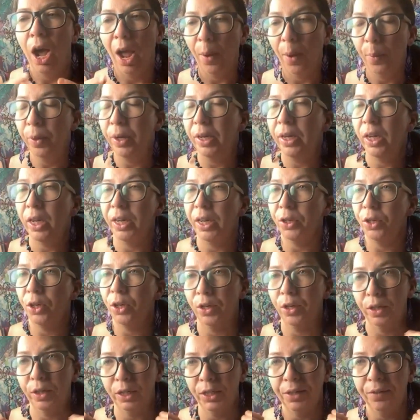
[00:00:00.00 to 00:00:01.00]
I would
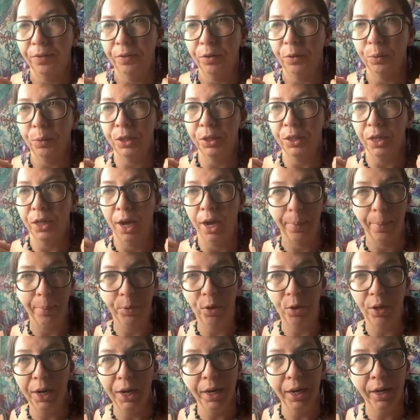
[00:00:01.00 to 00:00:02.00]
encourage everyone to
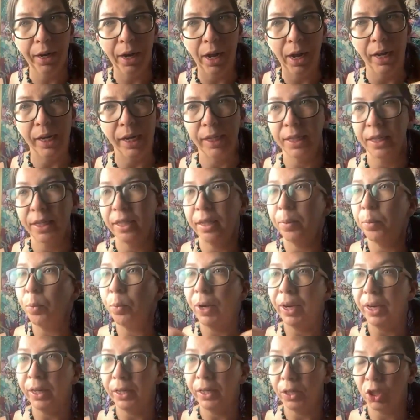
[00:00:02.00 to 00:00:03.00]
upgrade in some way,